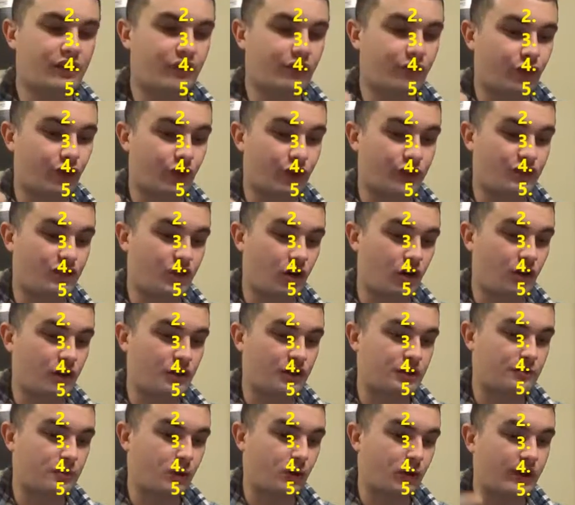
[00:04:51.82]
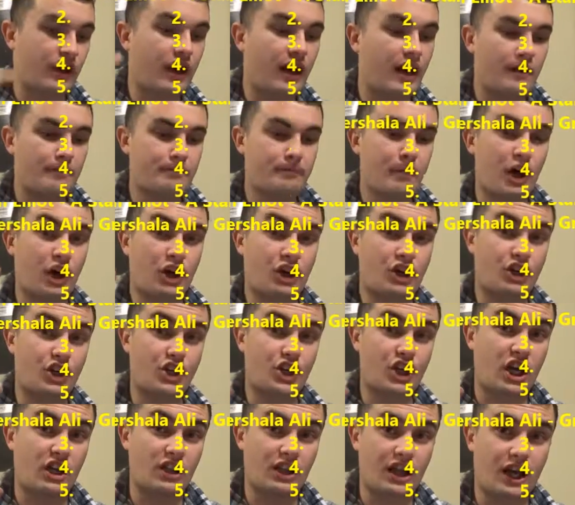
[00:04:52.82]
for A Star Is Born,
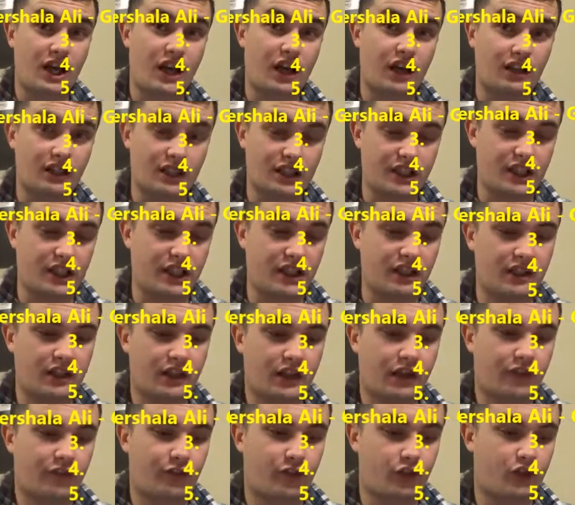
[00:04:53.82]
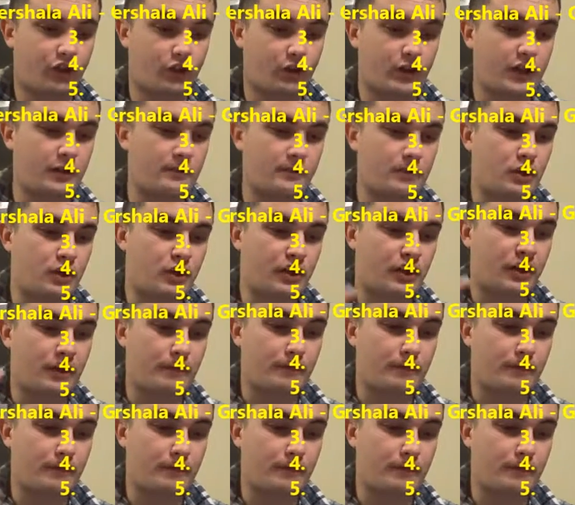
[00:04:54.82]
Mahershala Ali for Green Book,